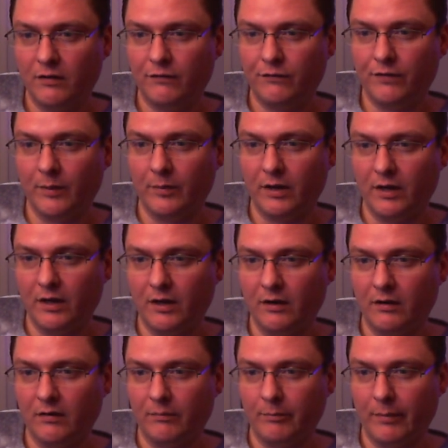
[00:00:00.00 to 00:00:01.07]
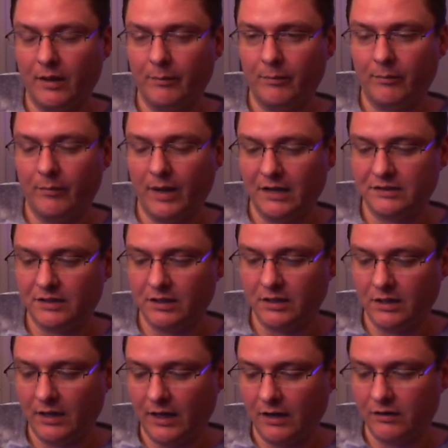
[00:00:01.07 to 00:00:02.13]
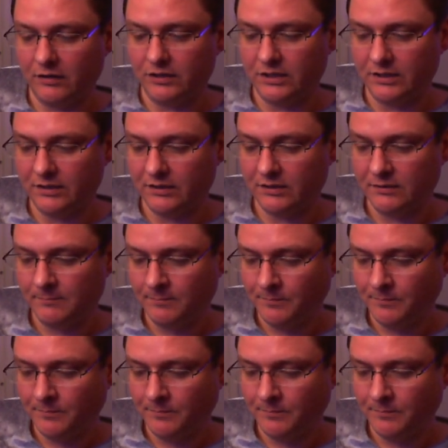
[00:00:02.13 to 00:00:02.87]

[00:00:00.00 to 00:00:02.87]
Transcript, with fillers: feminine masculine energies.